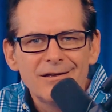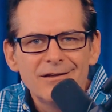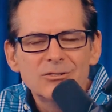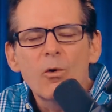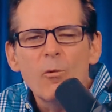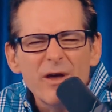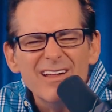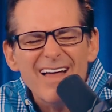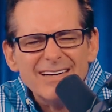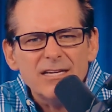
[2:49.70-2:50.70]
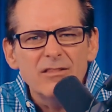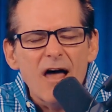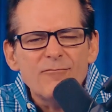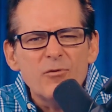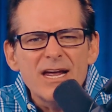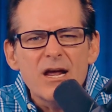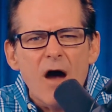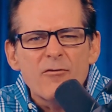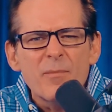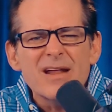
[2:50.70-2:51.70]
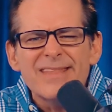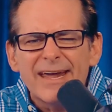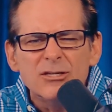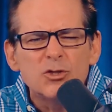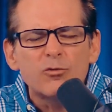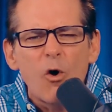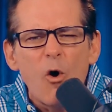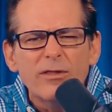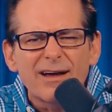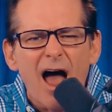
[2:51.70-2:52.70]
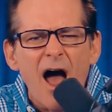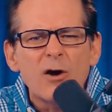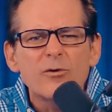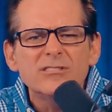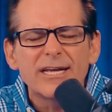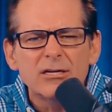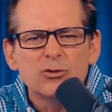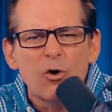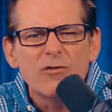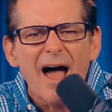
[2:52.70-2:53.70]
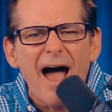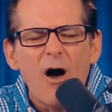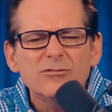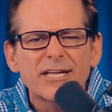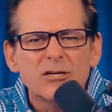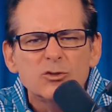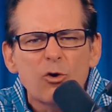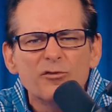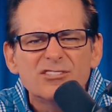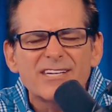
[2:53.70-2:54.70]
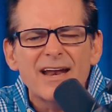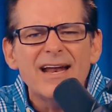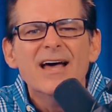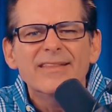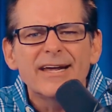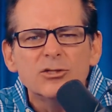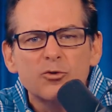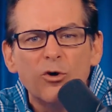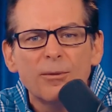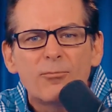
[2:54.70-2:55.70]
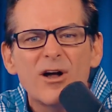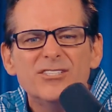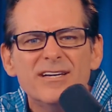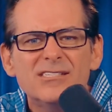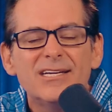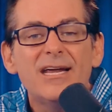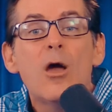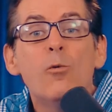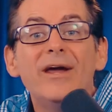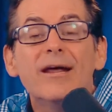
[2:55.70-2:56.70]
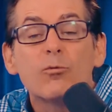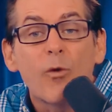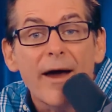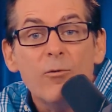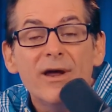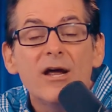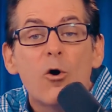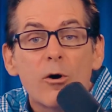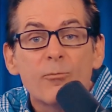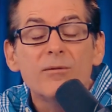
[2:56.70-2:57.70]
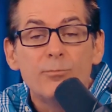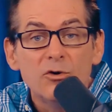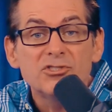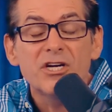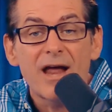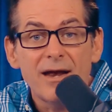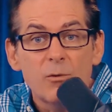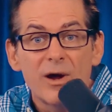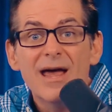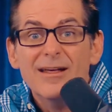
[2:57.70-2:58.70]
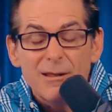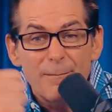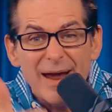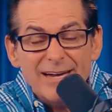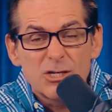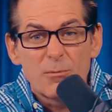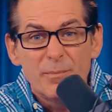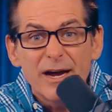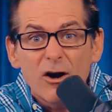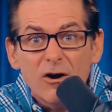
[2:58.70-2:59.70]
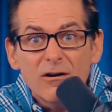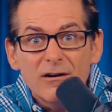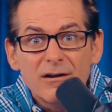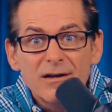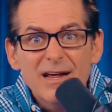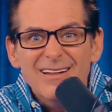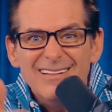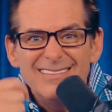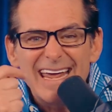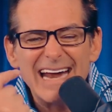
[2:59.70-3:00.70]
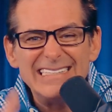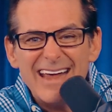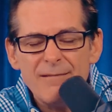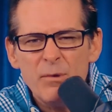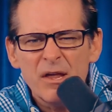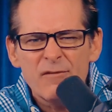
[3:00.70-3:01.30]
So when we elect a left-wing government and they control the Congress, they control the House, they control the Senate, they control the presidency, we get right-wing corporate bullshit anyway. The banks are bigger. They had 10 million